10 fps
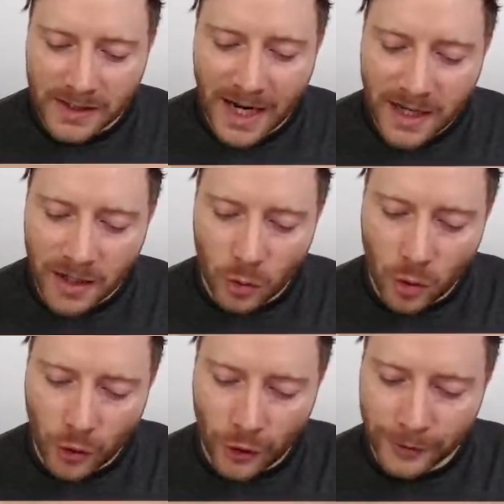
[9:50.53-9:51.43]
take
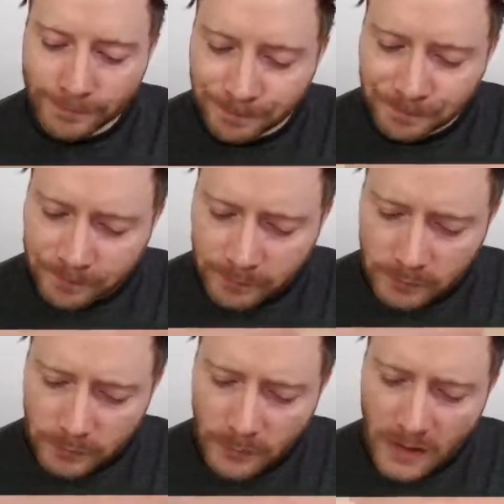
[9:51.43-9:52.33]
your
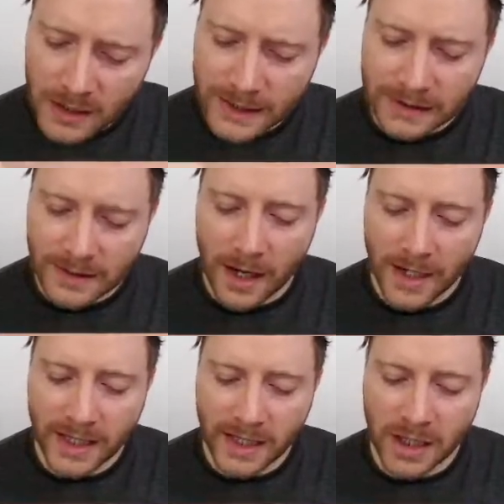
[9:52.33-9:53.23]
little
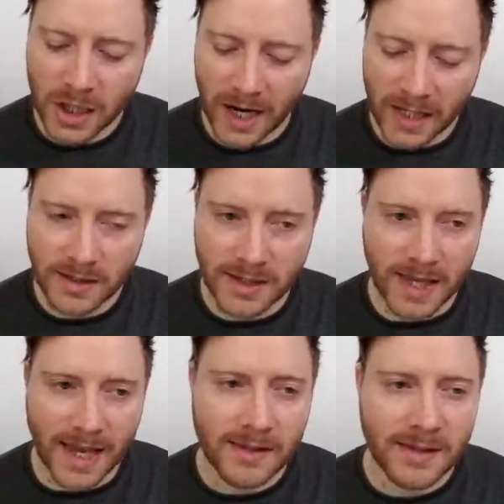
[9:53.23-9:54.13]
Tahiti chain
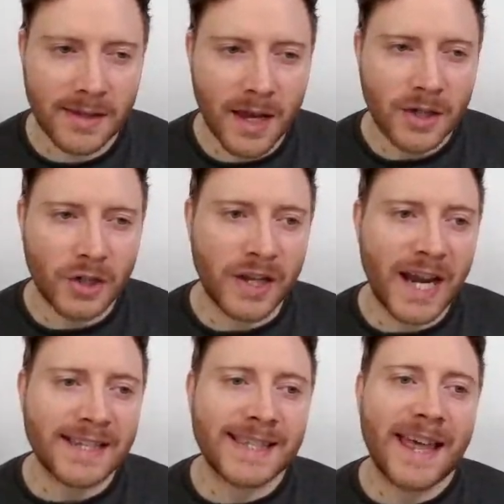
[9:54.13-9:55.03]
sets to the
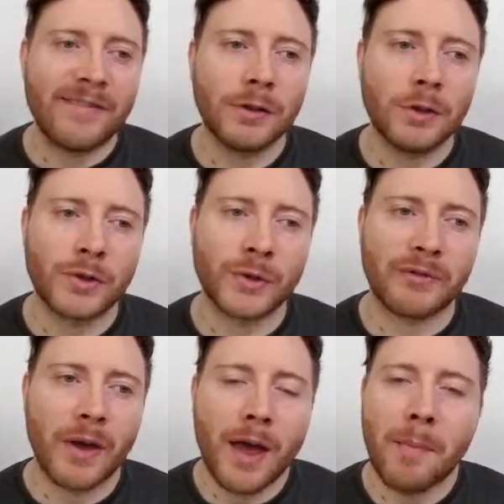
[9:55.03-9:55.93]
next level, or sort
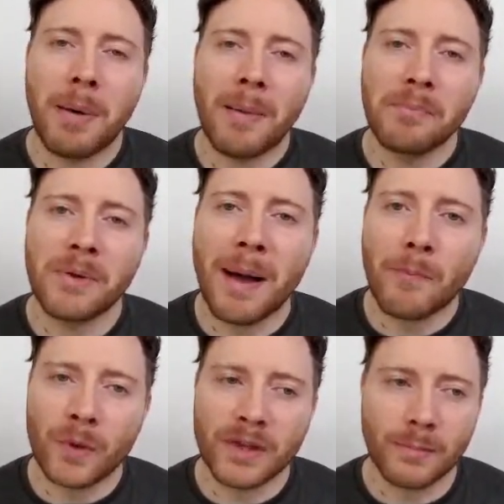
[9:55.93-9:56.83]
of bump them
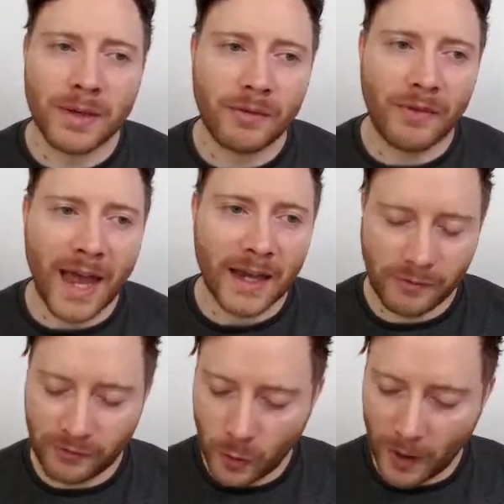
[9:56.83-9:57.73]
up with a bit of
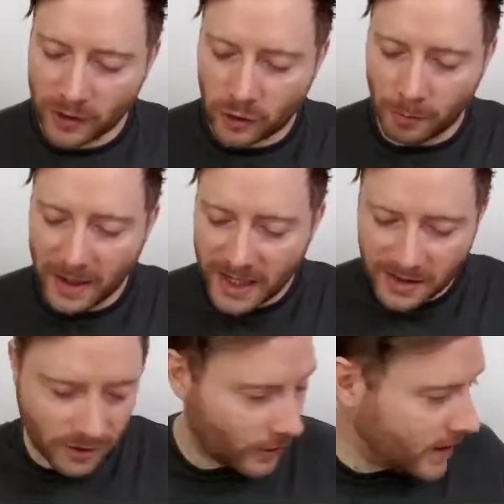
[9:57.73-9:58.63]
few extra
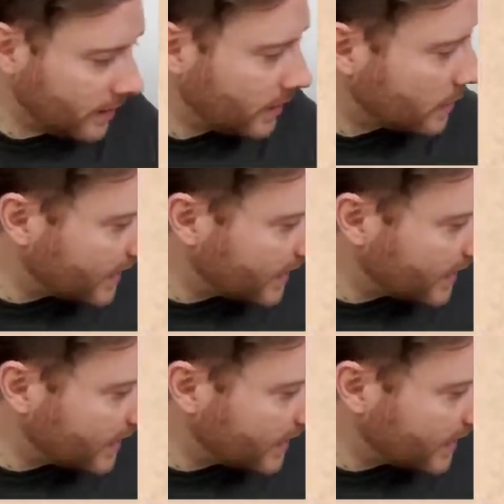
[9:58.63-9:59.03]
beads or anything